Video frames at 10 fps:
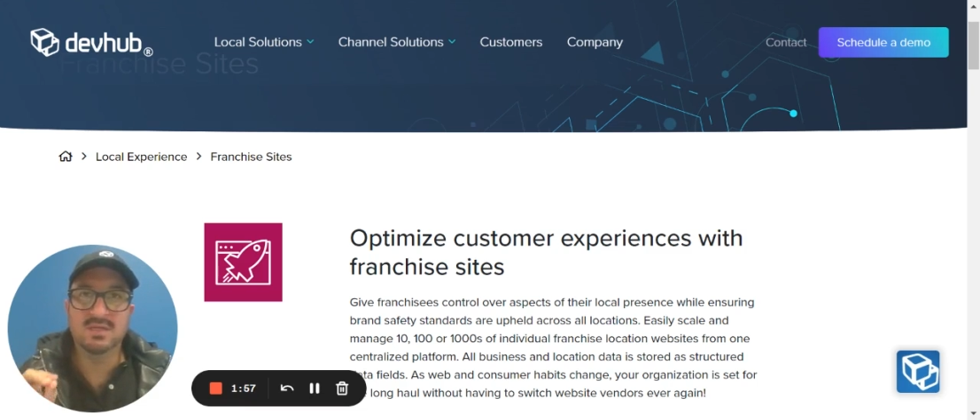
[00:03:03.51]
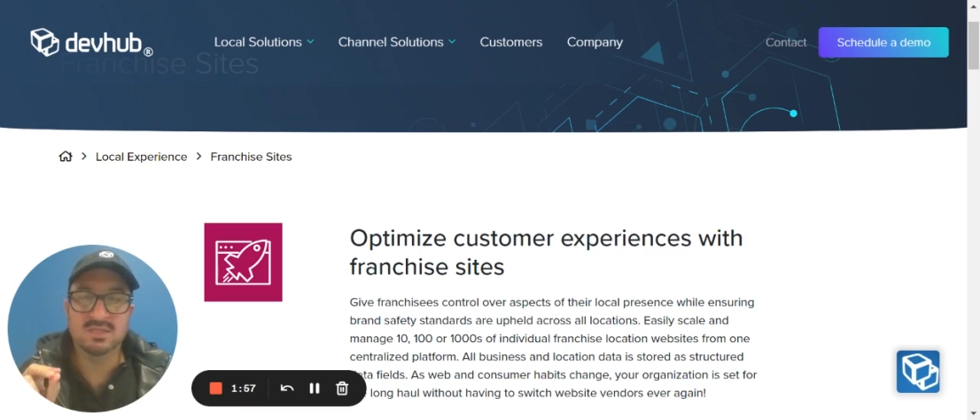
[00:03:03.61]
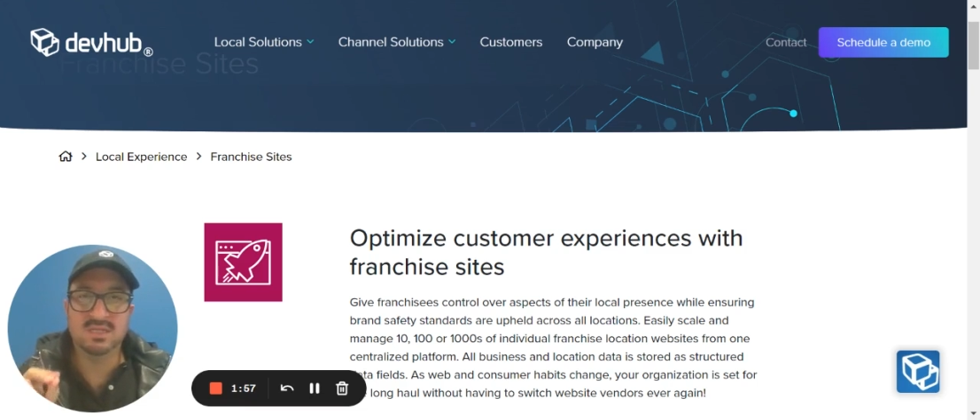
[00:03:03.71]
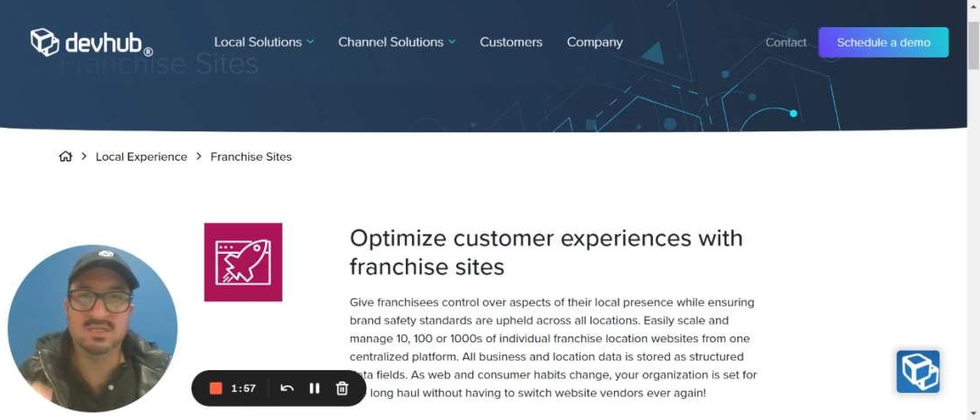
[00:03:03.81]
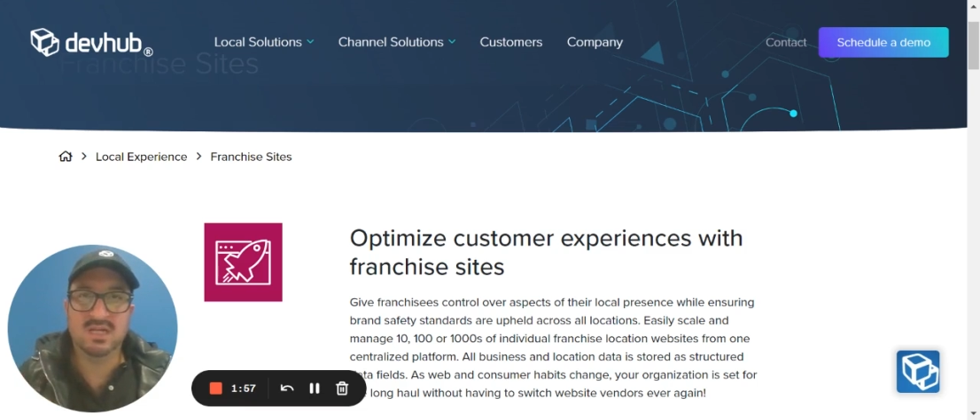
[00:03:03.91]

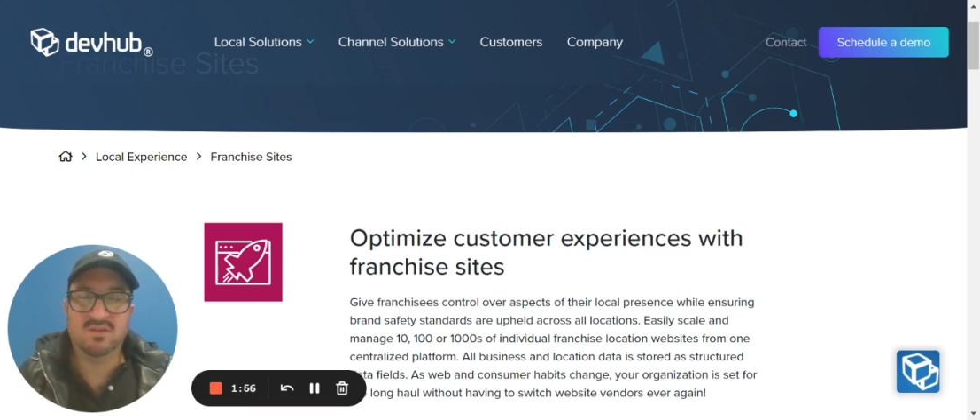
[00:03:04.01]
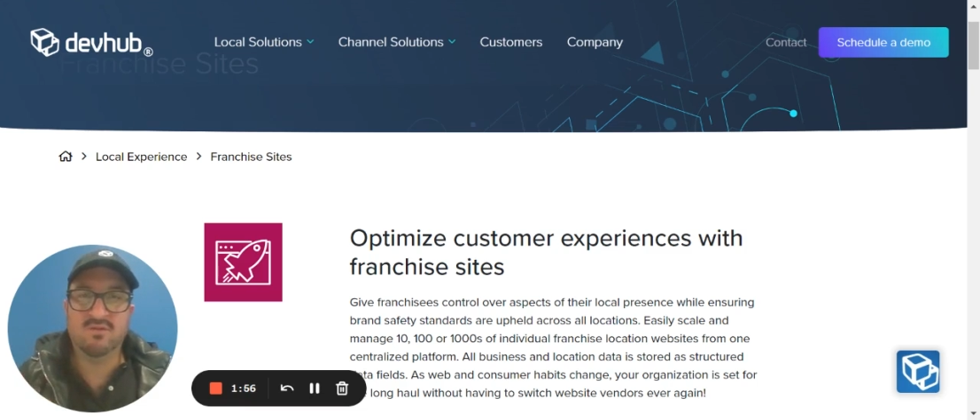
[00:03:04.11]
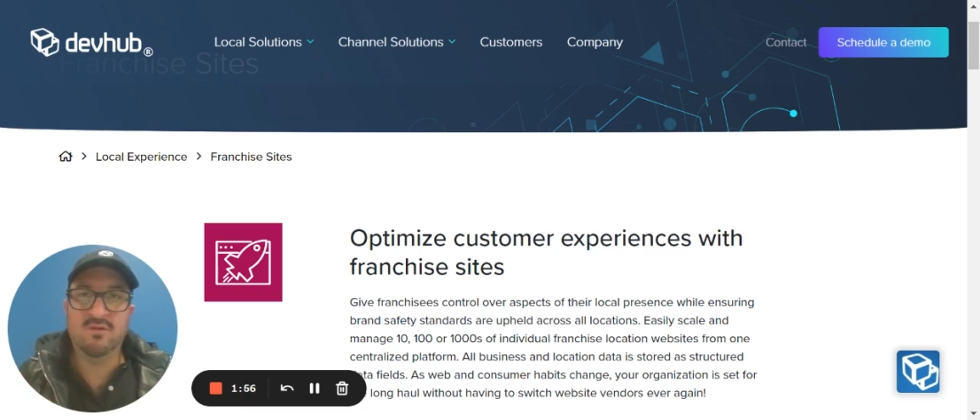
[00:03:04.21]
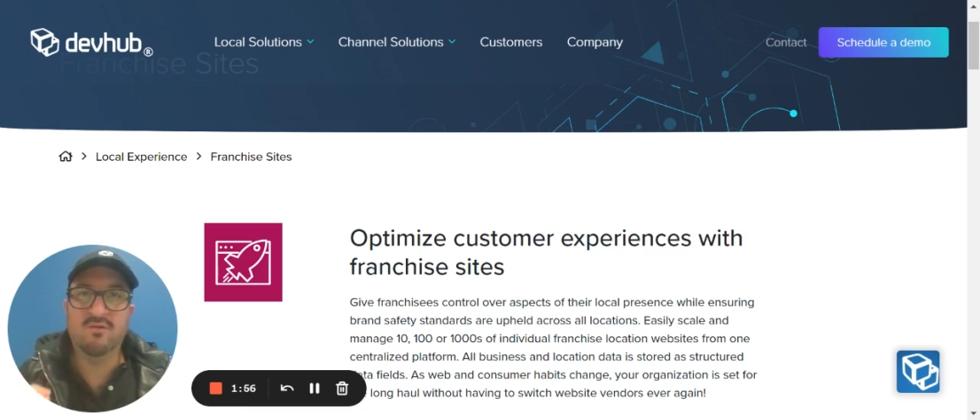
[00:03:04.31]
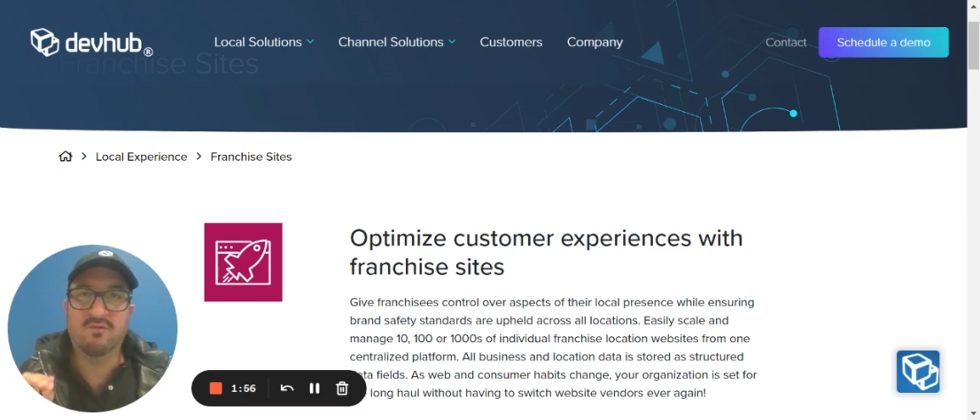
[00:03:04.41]

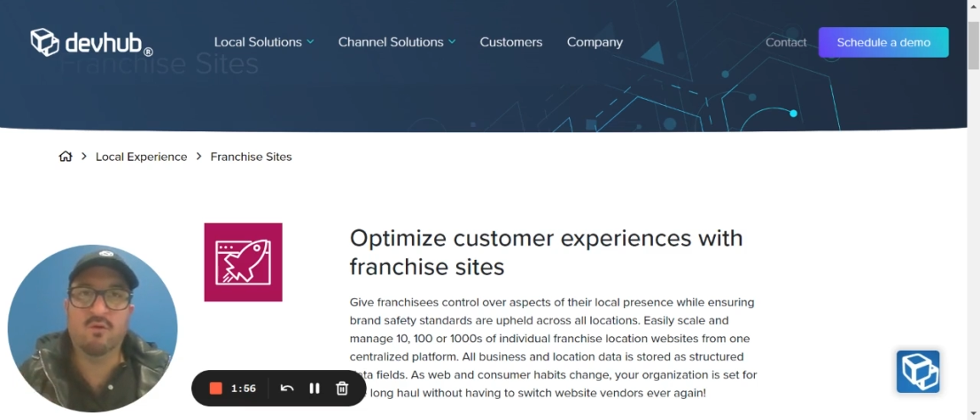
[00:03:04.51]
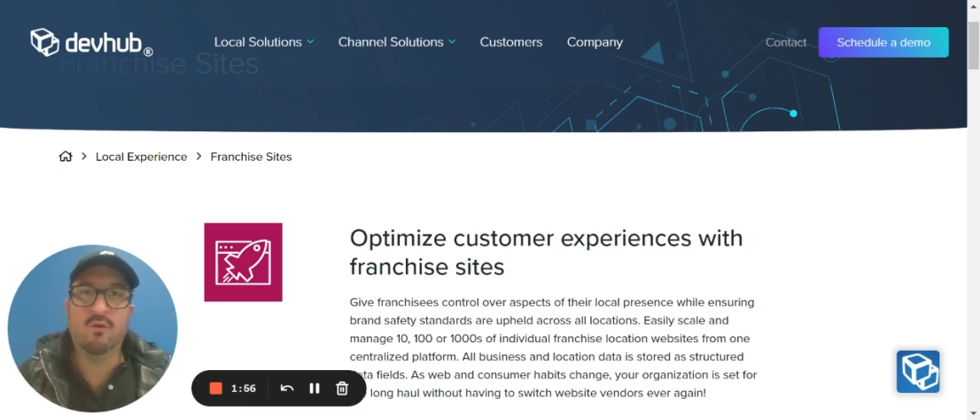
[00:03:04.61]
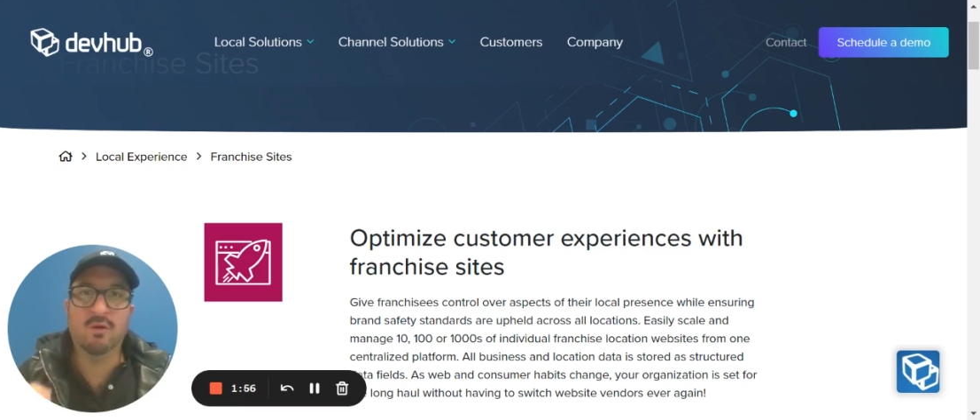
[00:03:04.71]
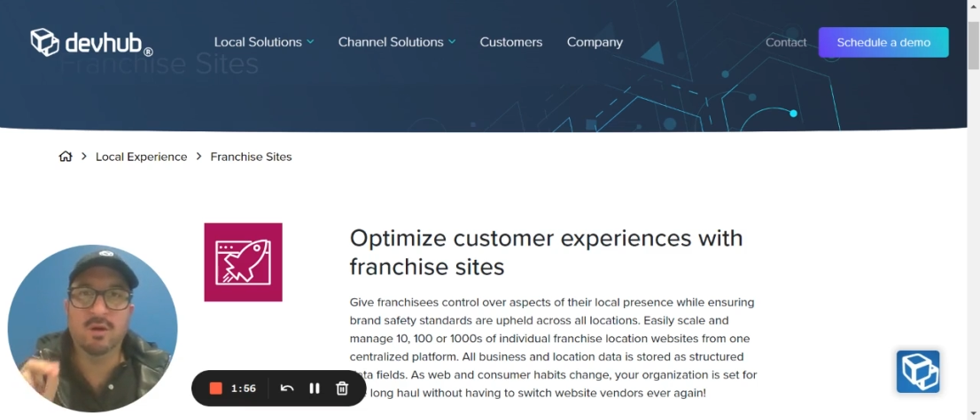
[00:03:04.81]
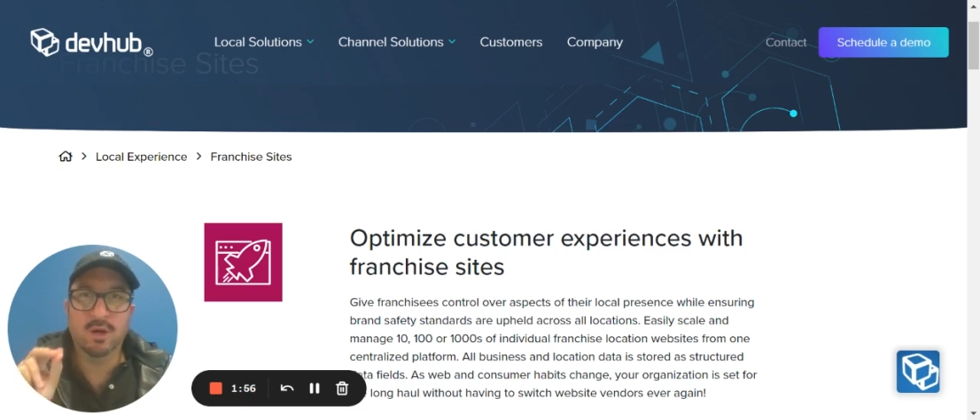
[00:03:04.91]
successful
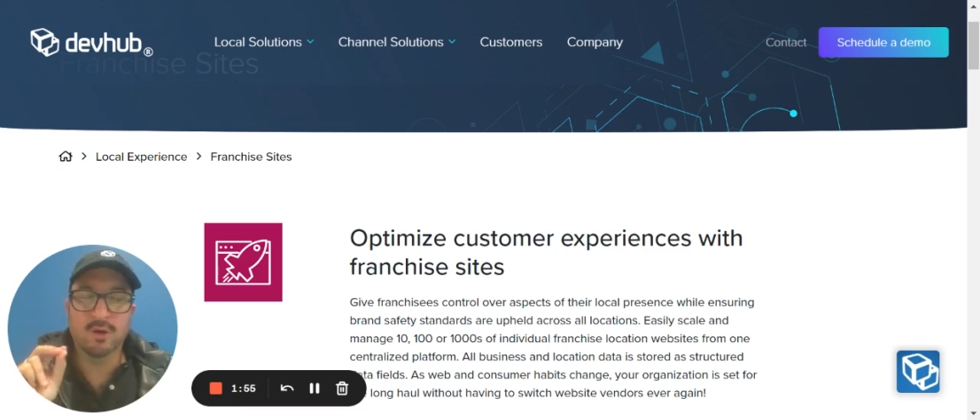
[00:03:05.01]
for